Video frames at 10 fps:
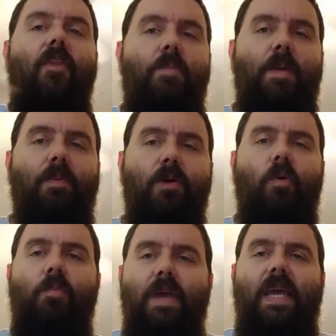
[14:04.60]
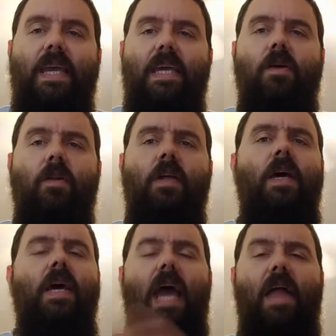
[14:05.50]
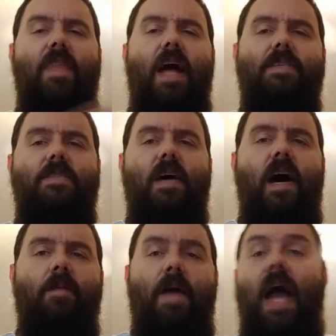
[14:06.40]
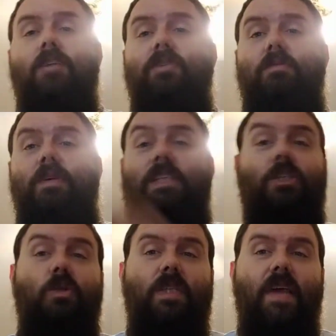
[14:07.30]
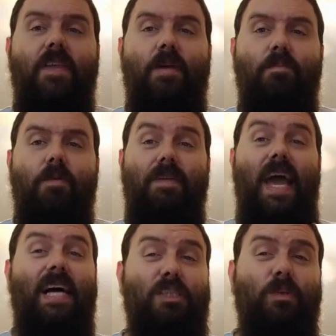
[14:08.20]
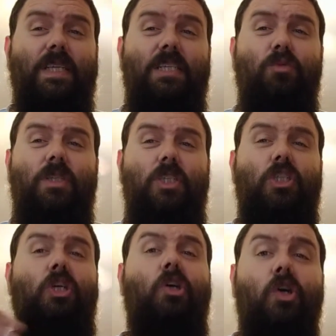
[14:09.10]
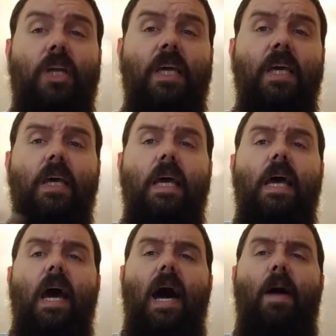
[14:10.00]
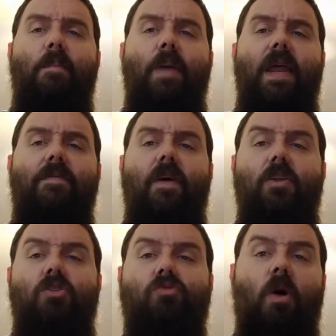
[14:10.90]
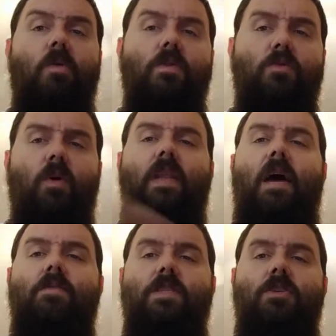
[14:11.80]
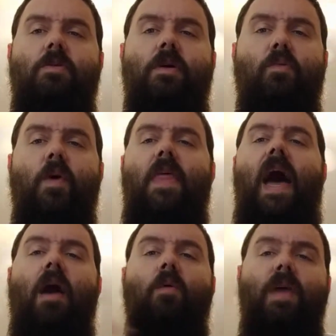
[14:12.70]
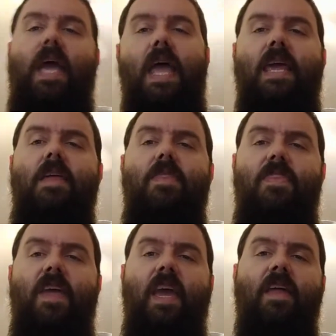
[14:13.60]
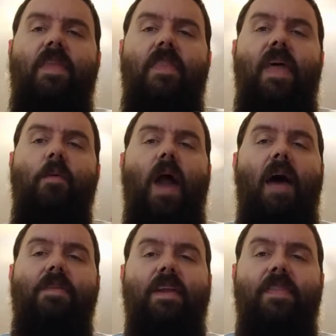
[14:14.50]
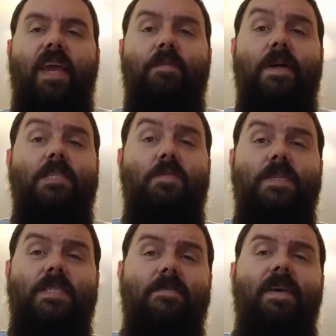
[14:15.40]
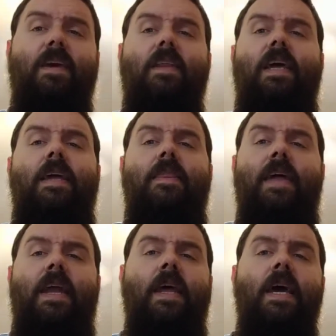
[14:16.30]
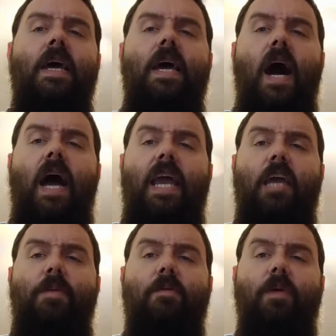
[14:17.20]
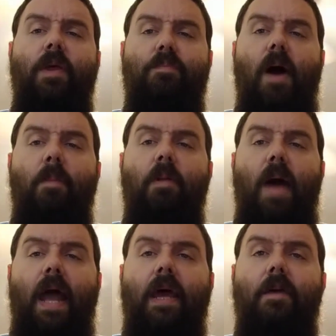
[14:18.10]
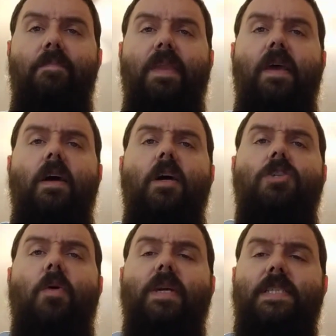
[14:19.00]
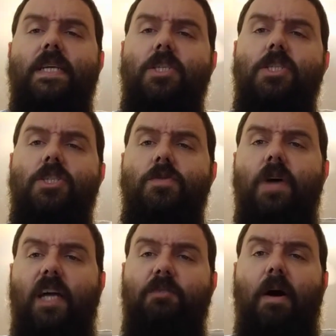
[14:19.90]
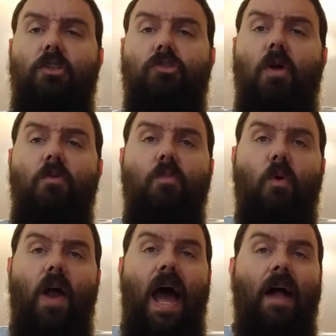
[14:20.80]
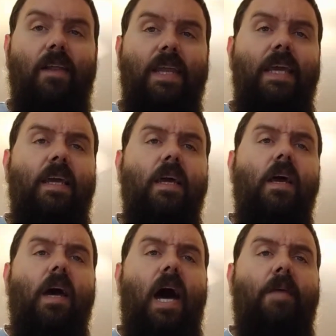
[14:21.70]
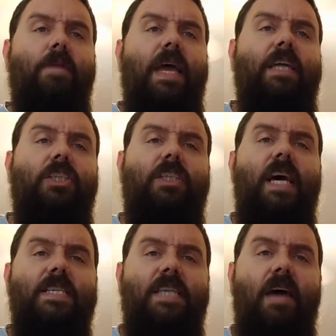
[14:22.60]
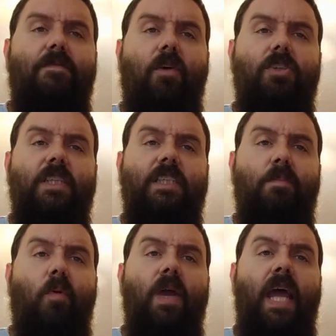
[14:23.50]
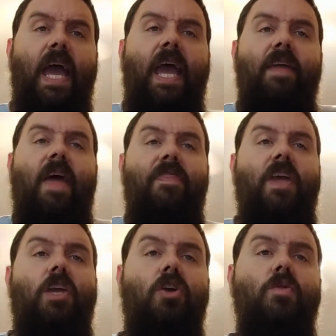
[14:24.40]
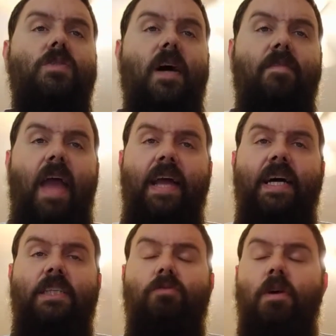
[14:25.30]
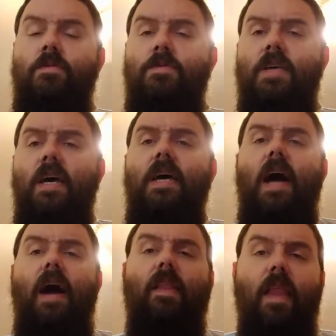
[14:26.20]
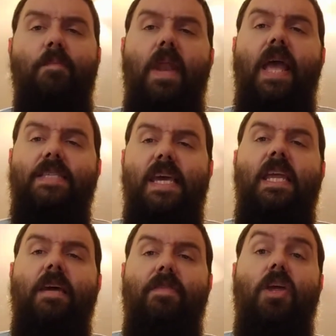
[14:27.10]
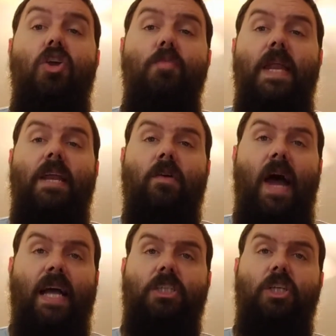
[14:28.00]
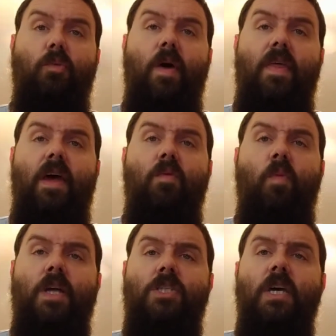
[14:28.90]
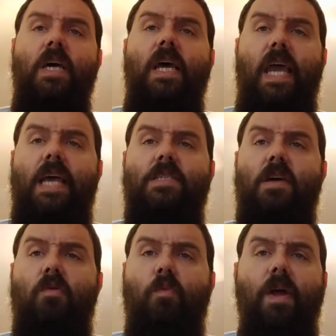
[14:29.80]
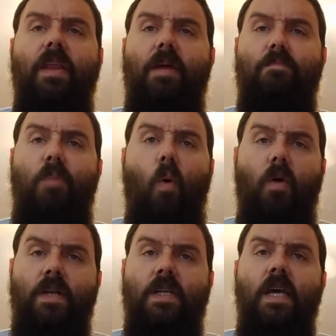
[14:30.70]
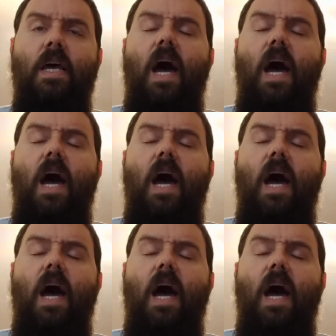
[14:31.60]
the people who are being killed, and that's actually reducing the number of casualties, which is good. But if drones were allowed to do it without anything that they were having to think about specifically, then it could be really problematic. So contention 2 talks about drone morality, and it just says that first in subpoint A that the use of AI drones eliminates any of the human interaction with it, which is really important.